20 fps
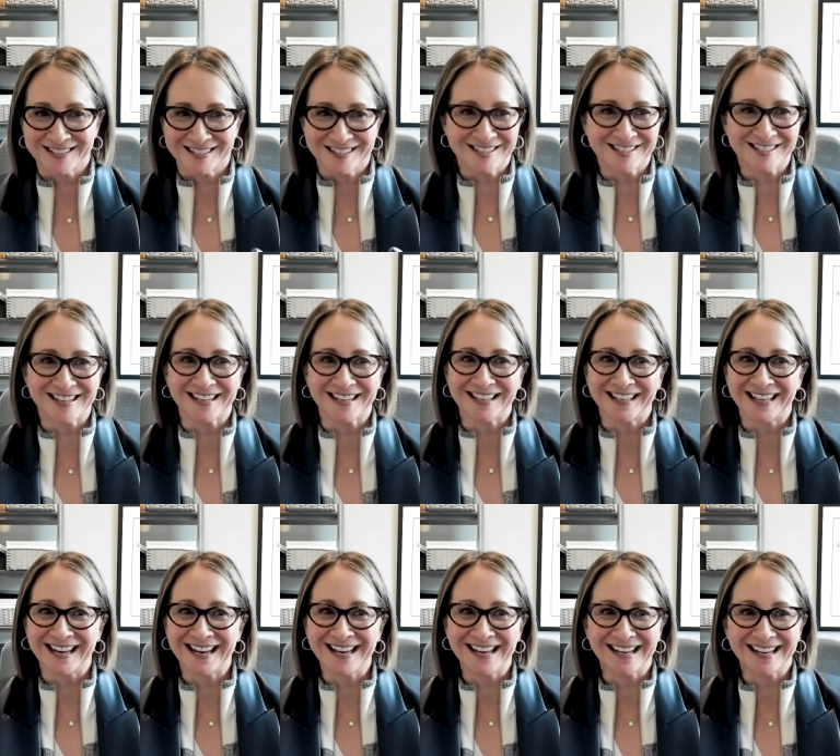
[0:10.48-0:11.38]

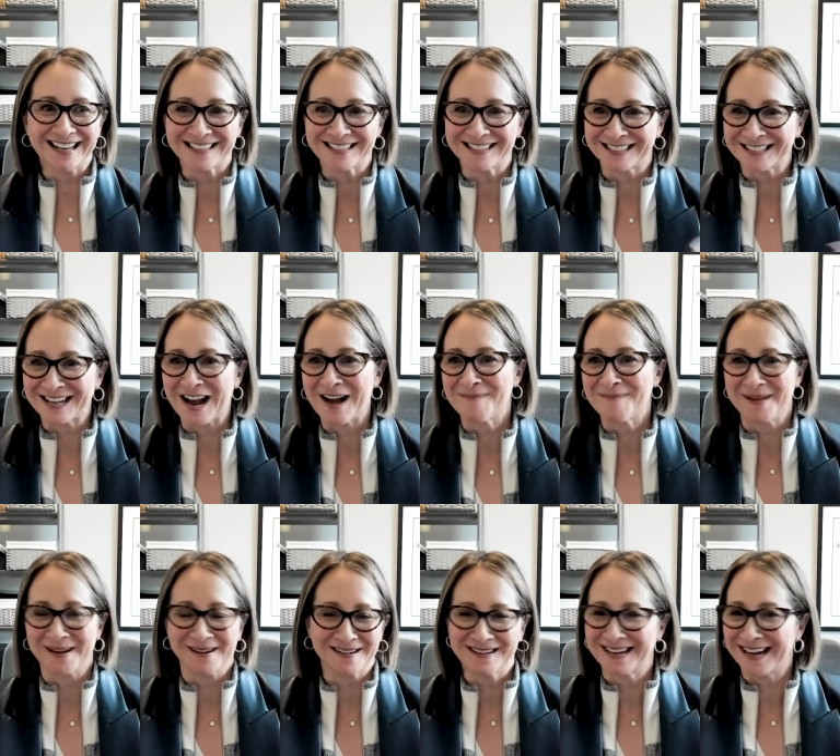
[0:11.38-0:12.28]
Skilling is a
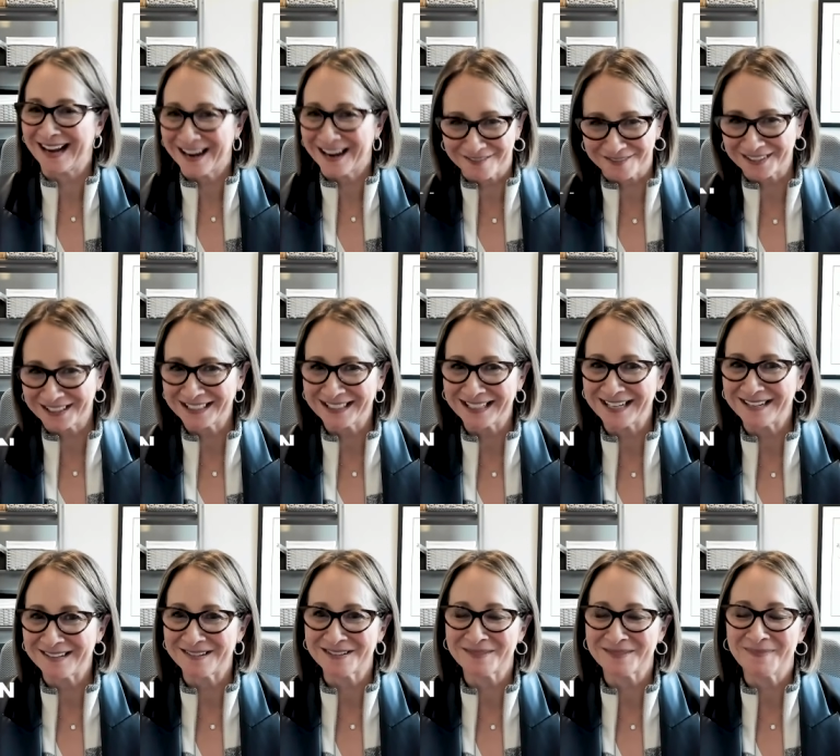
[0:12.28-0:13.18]
topic on every
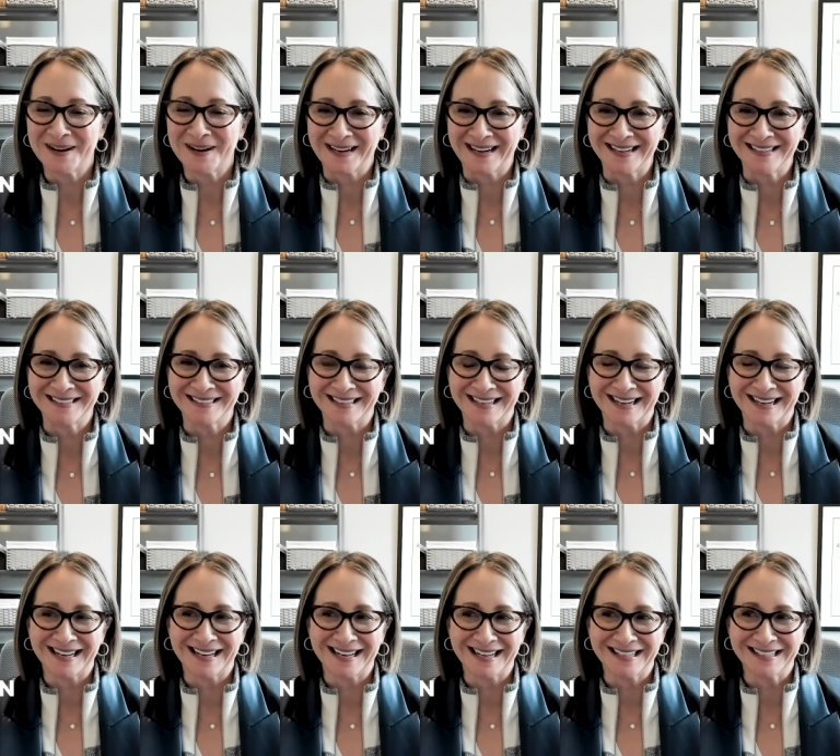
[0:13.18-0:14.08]
leader's mind
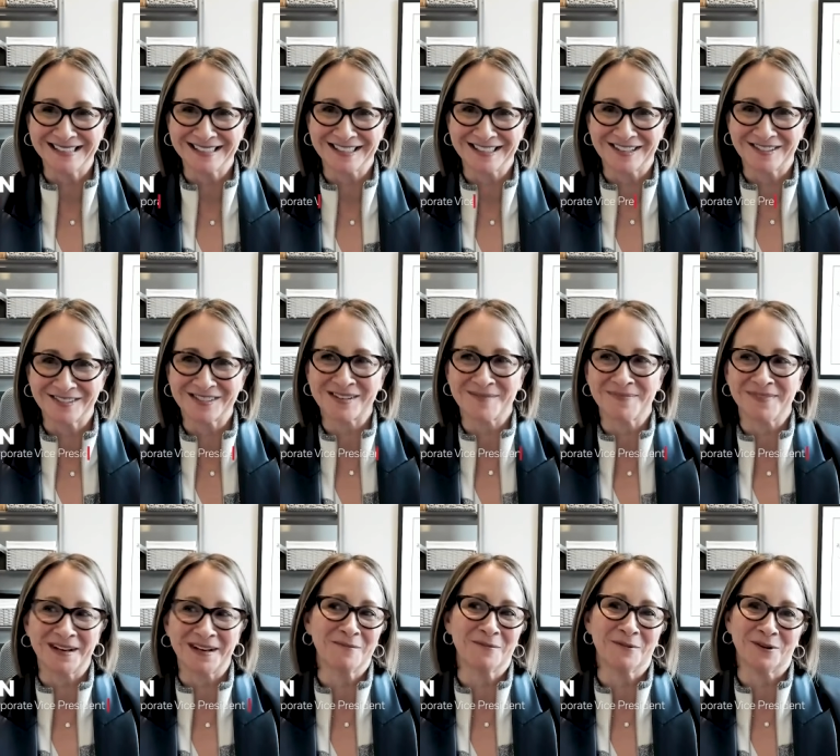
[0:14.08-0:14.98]
and you know
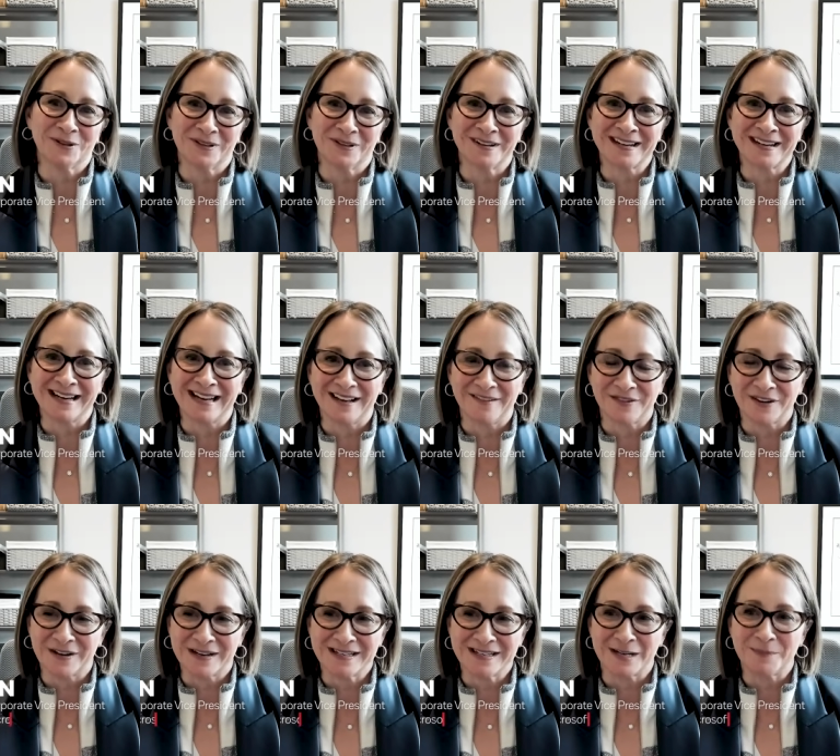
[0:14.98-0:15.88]
something we're looking at
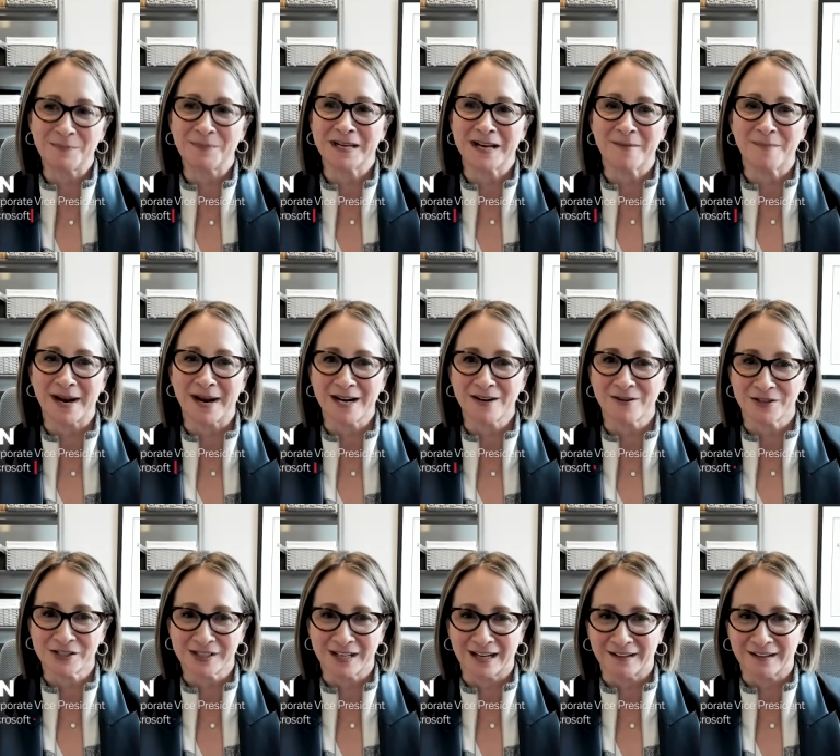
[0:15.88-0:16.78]
very deeply at
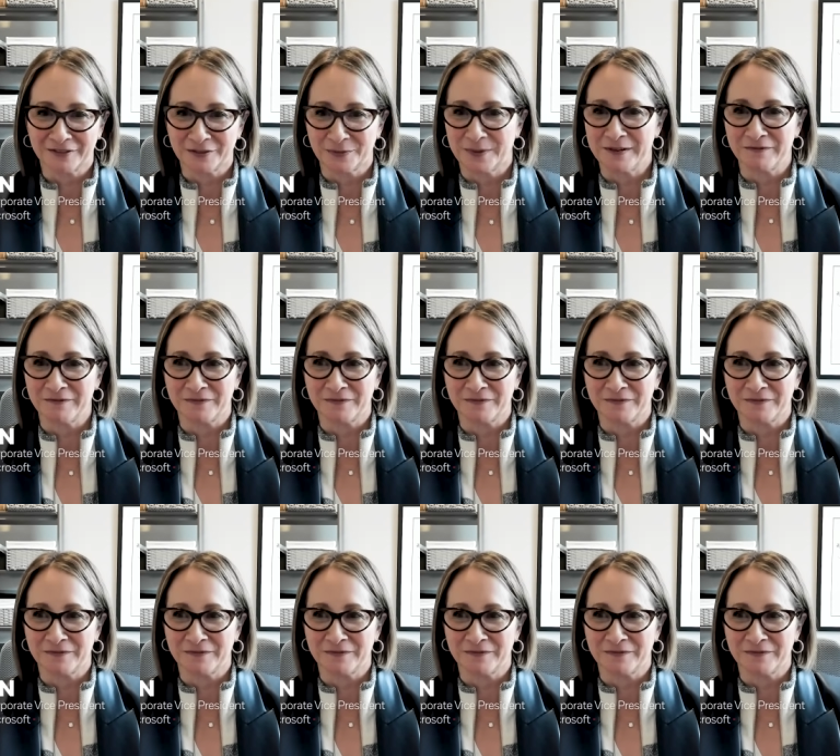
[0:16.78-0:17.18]
Microsoft.